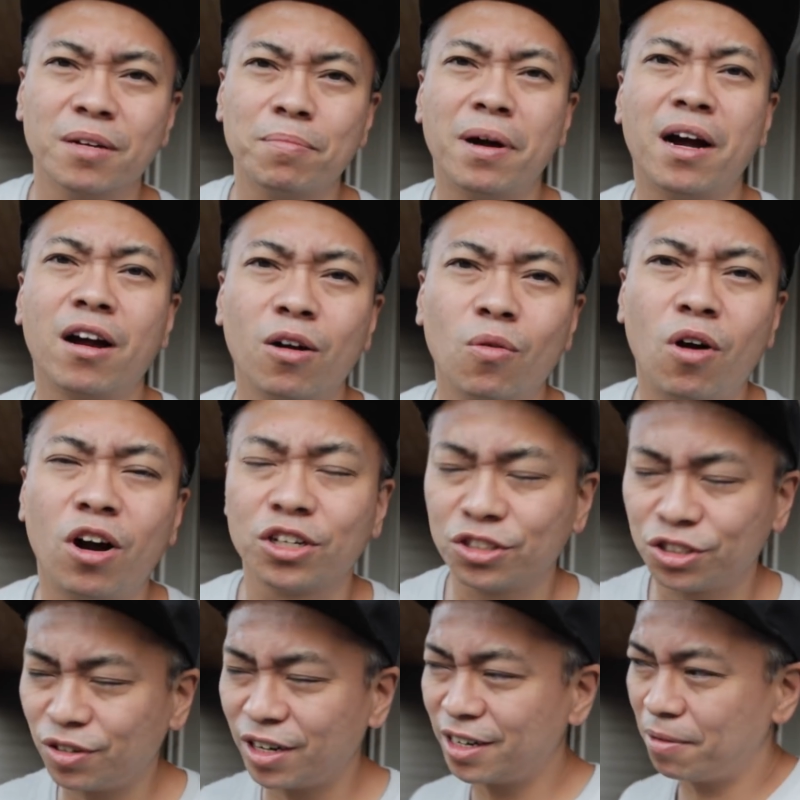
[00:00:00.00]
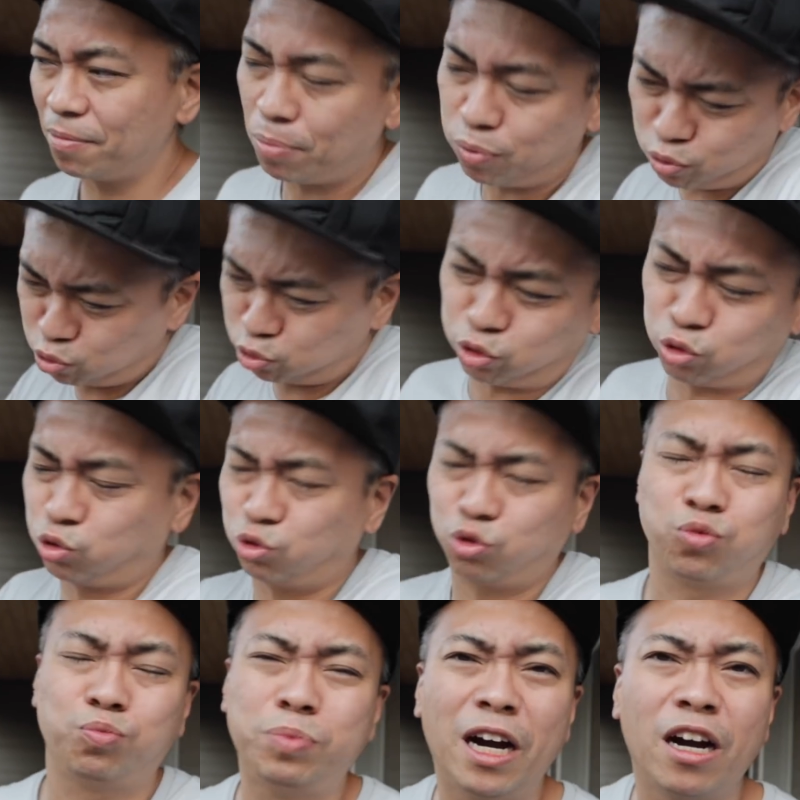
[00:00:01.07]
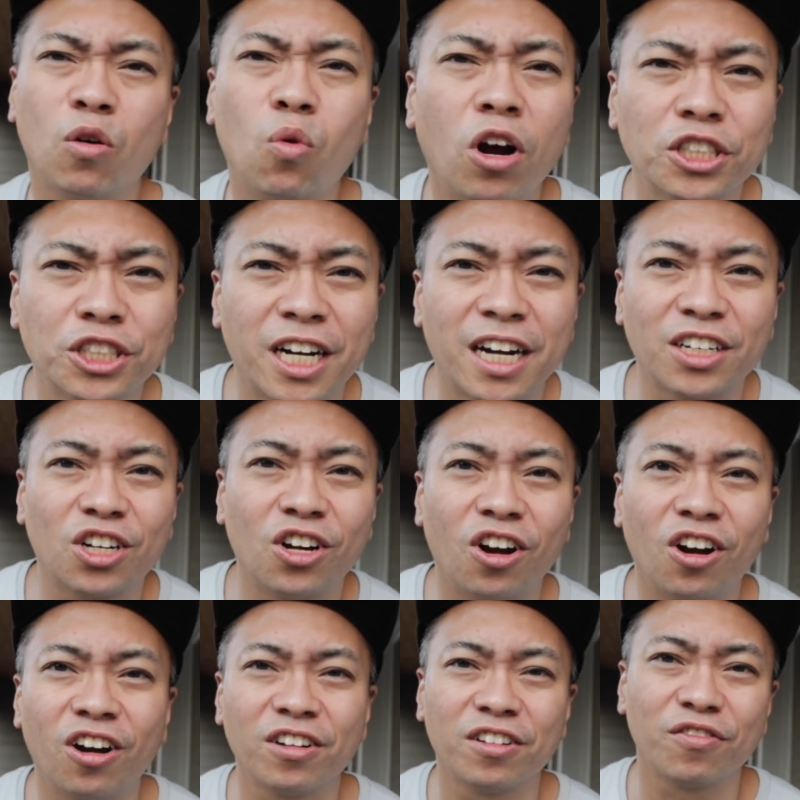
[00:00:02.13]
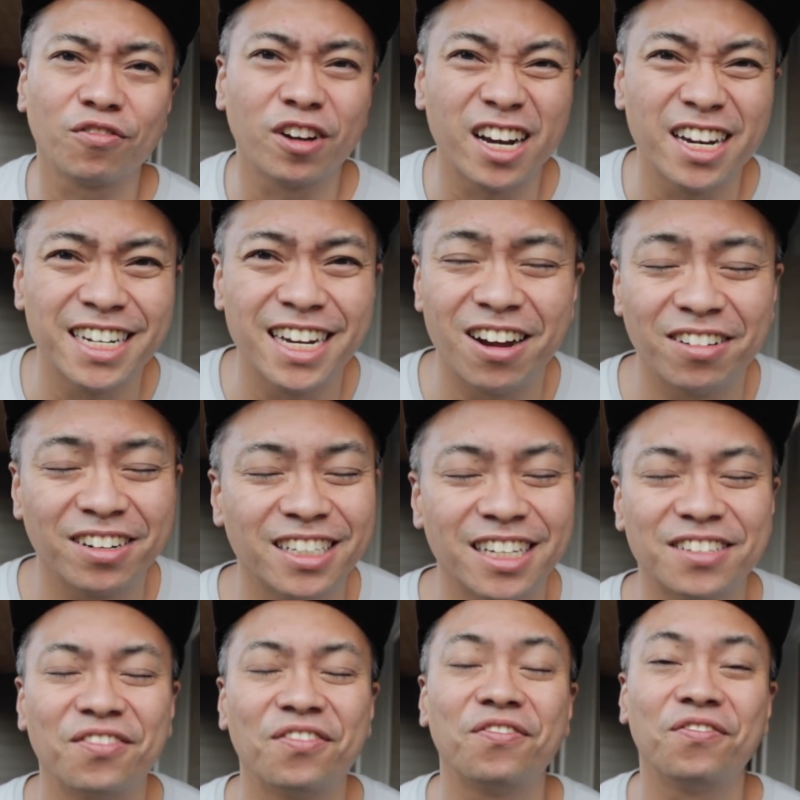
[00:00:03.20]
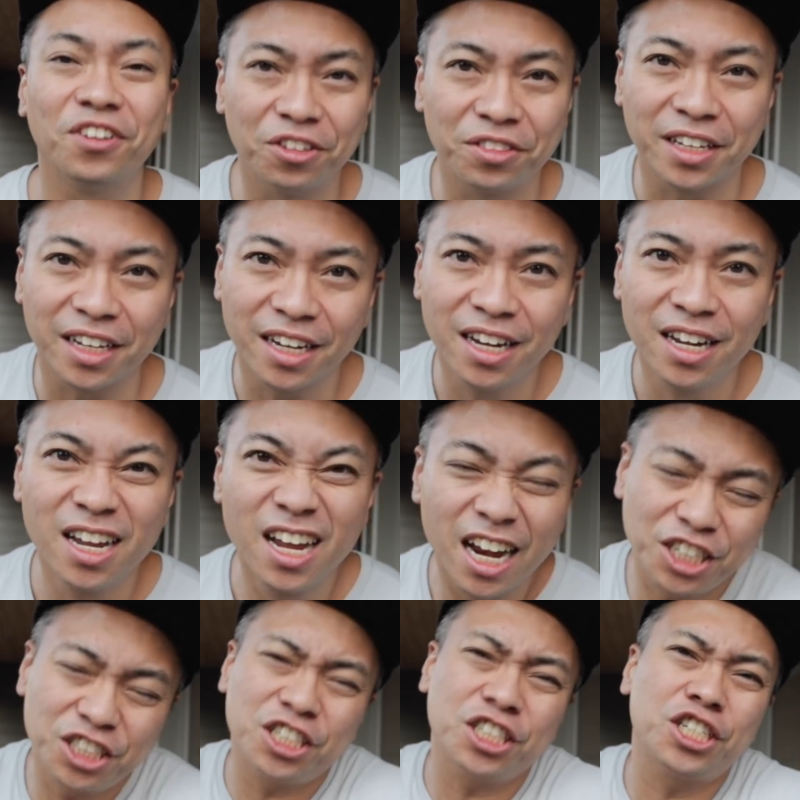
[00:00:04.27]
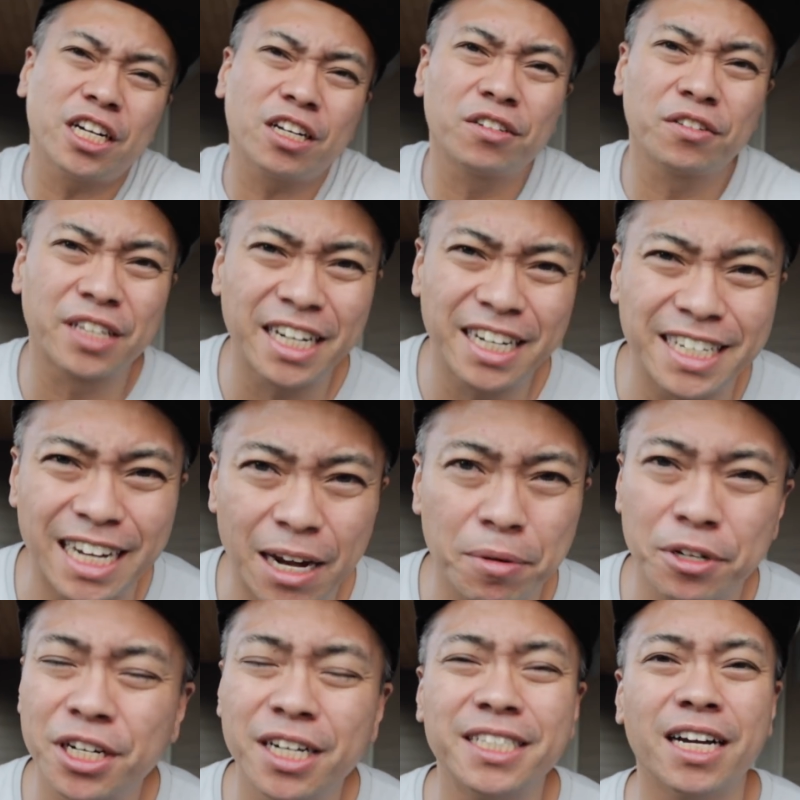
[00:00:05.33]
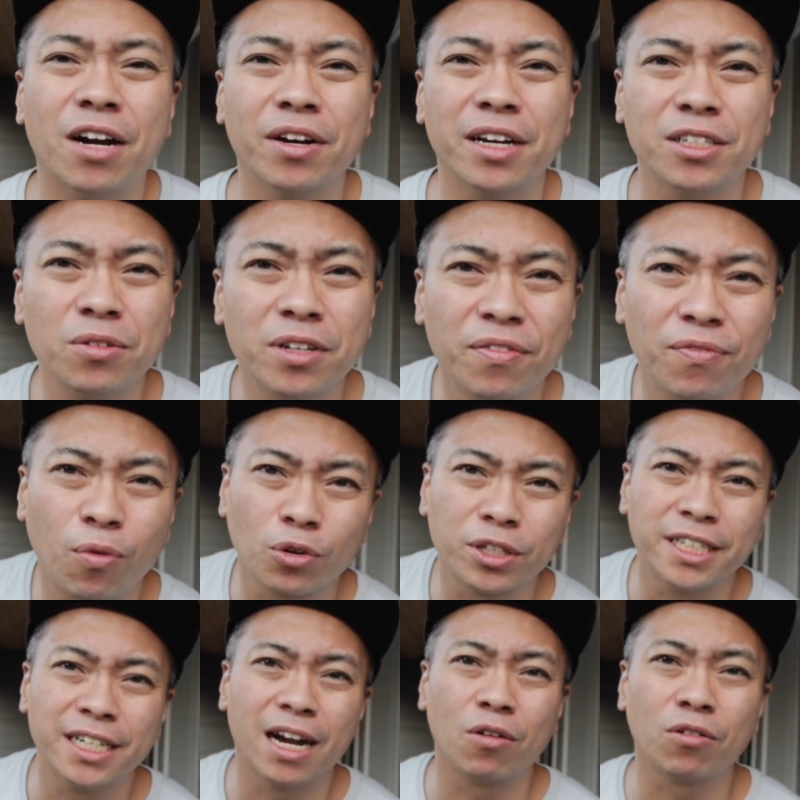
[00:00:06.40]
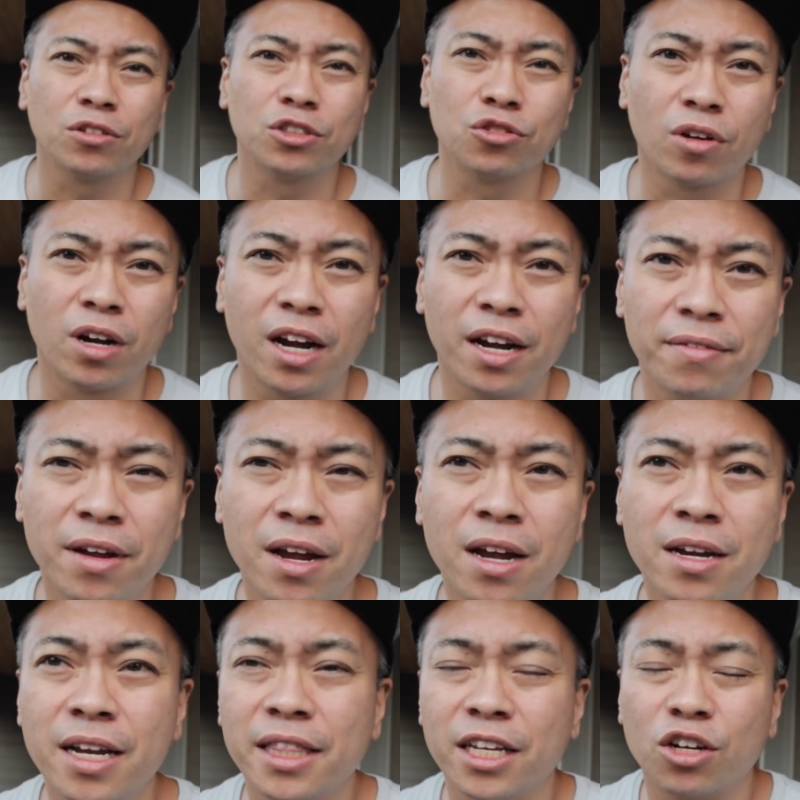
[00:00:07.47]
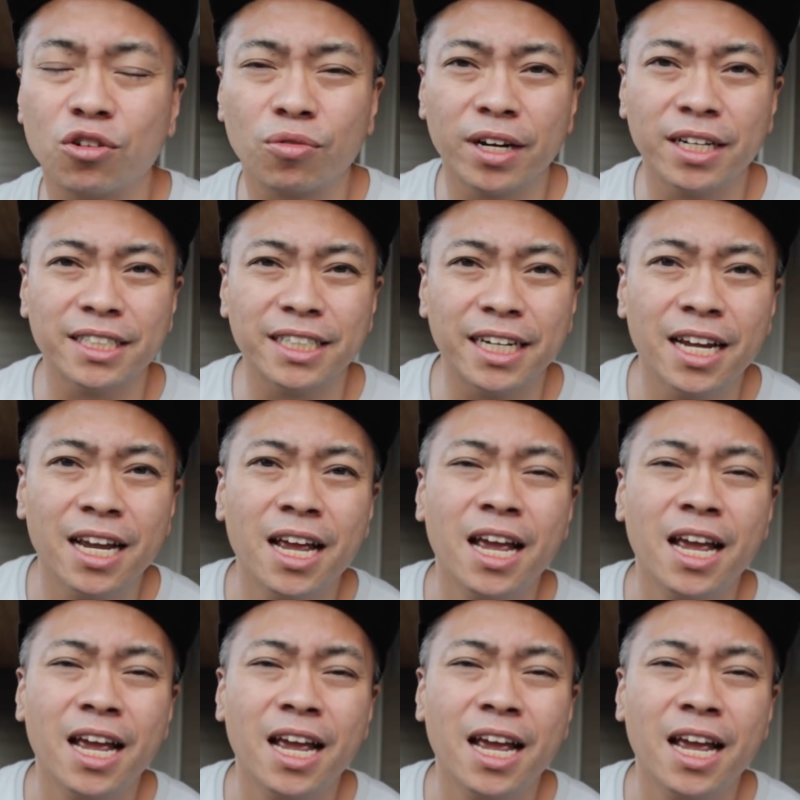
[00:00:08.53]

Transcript: and a power washer so I can power wash that car, the front end down, because it's filthy. And just to check out if there's any damage. I doubt it. It's only a 14-hour drive. Nothing crazy.